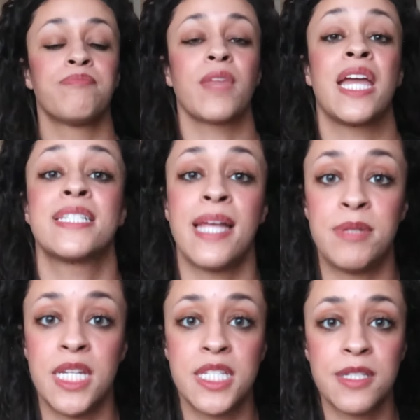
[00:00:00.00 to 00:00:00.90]

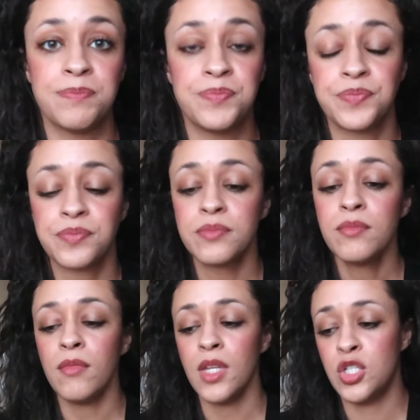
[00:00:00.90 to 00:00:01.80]
acceptance.
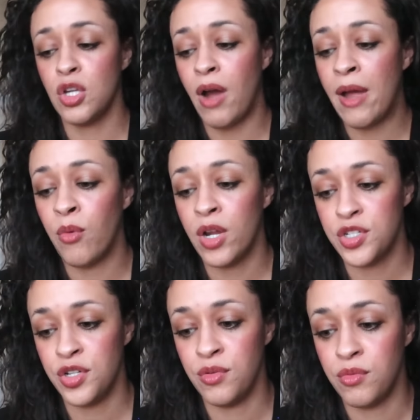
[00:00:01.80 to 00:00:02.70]
So I want
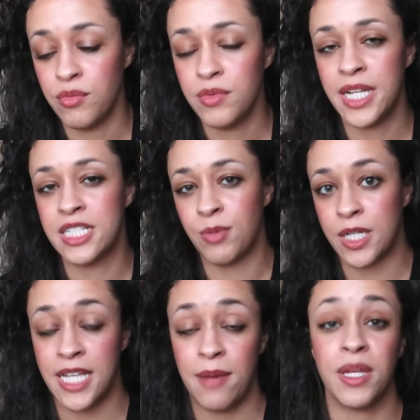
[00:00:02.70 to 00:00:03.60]
to
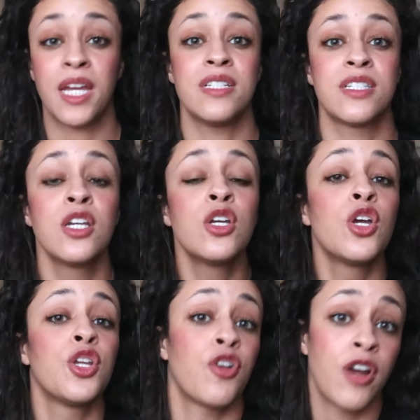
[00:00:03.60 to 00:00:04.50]
express that because
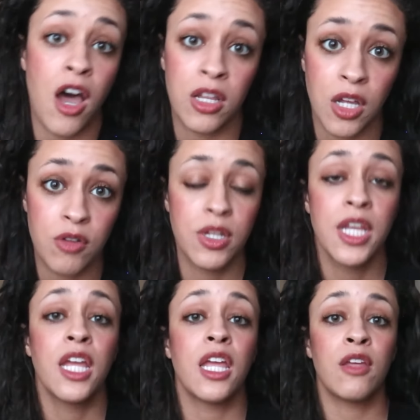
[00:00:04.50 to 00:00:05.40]
you're not alone.
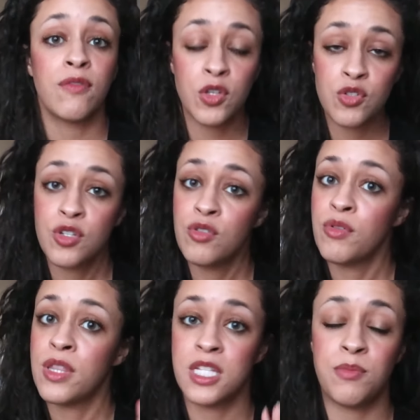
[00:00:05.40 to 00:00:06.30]
If you
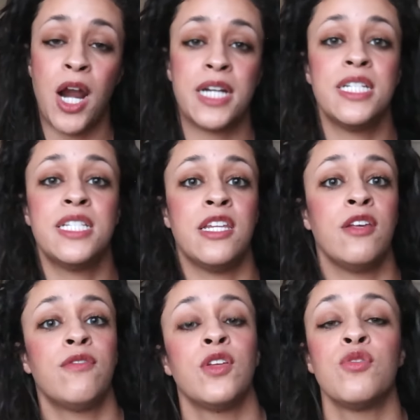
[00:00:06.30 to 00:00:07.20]
do this practice and
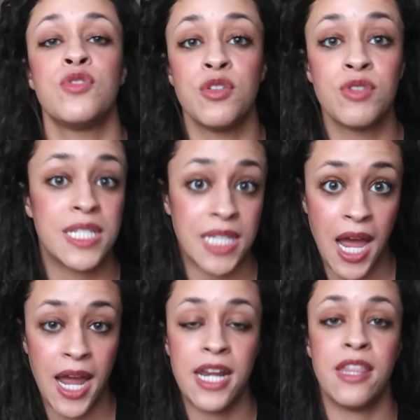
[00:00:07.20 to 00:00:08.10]
if you do
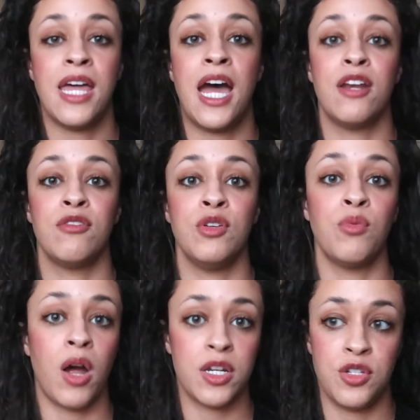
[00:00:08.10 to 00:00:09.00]
decide that you
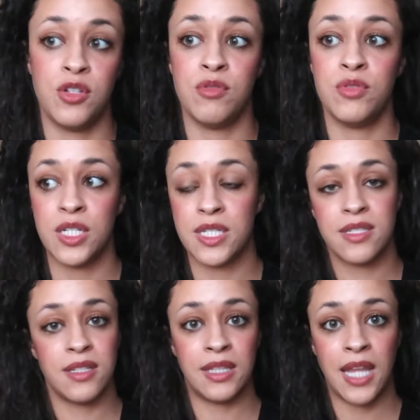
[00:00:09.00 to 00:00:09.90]
want to
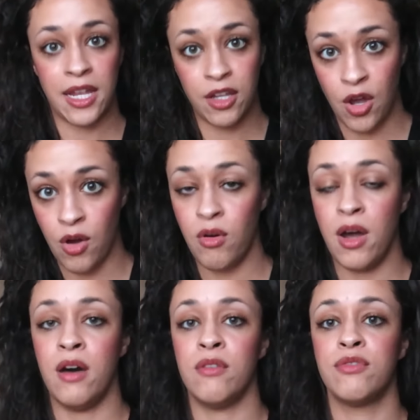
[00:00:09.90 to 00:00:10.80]
just let go
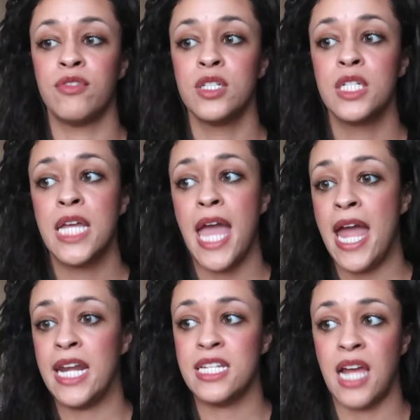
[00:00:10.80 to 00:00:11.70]
of
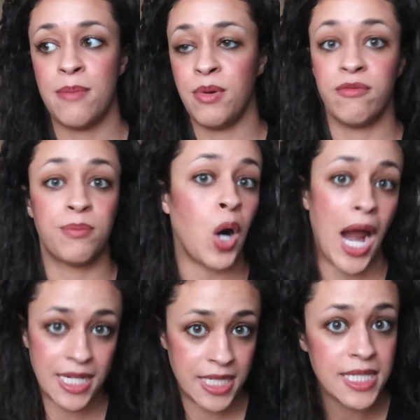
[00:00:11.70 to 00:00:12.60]
any type of
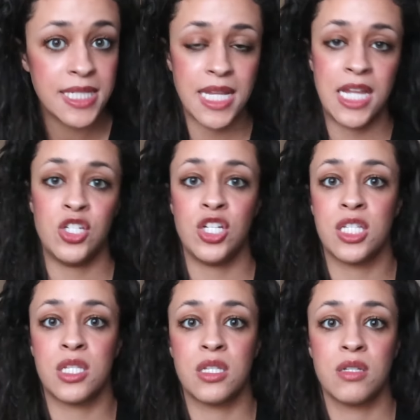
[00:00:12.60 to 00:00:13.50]
practice and
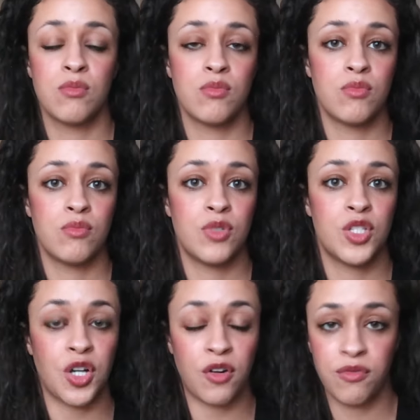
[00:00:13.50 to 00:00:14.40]
just
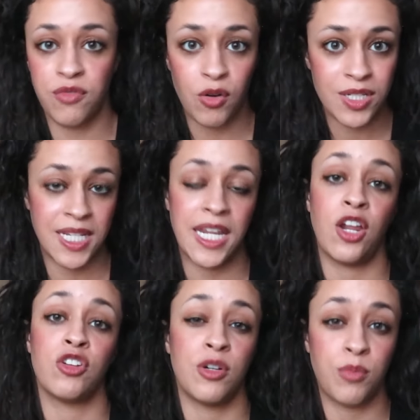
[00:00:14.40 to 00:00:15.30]
start focusing in
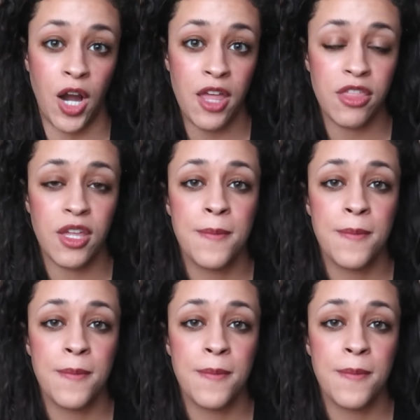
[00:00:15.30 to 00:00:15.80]
on your breath,